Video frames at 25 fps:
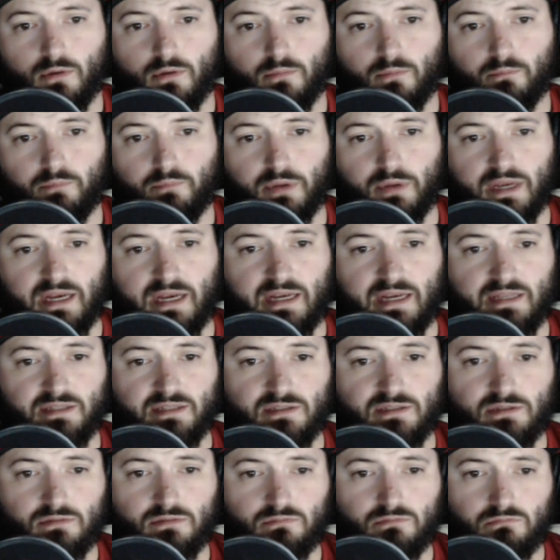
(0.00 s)
But it
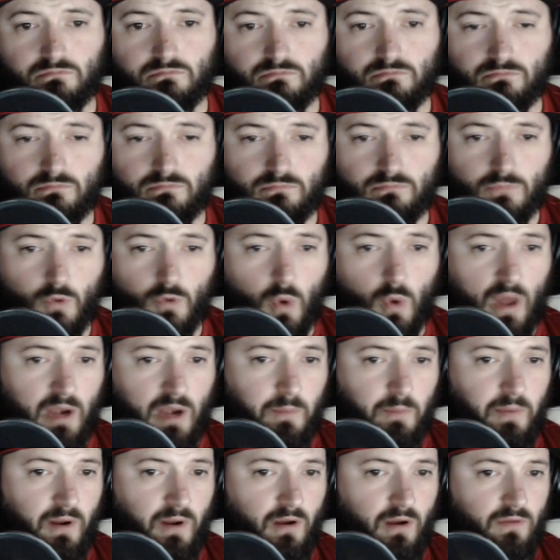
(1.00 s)
is quite
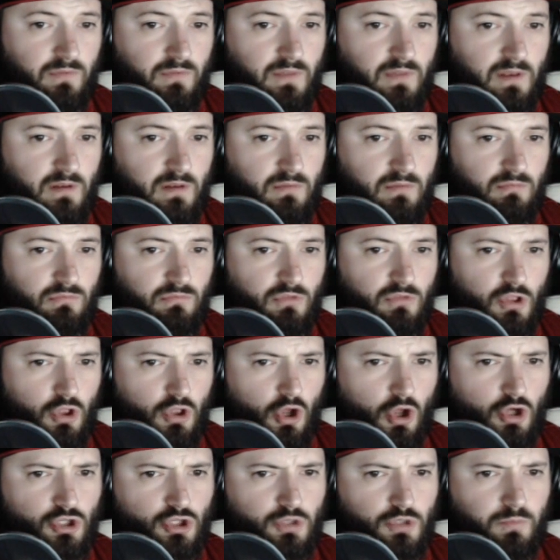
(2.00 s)
apparent that the
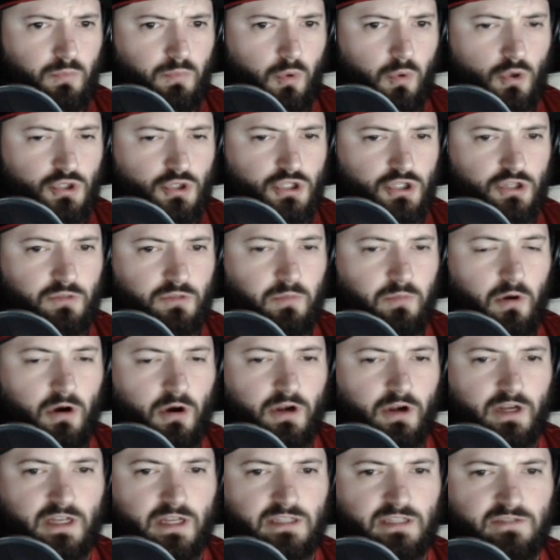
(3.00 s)
larger portion of the
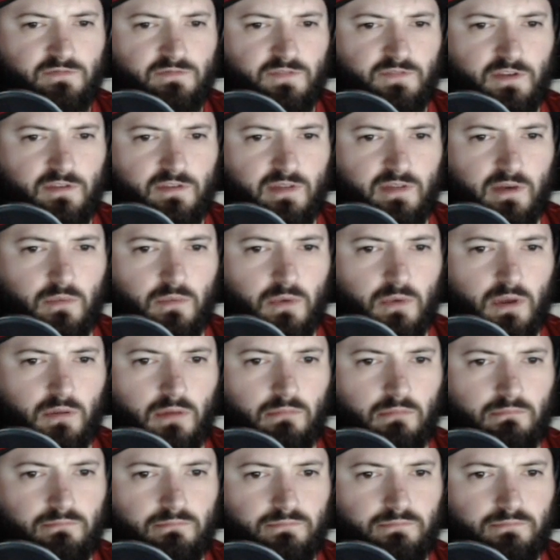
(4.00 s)
party doesn't feel that way.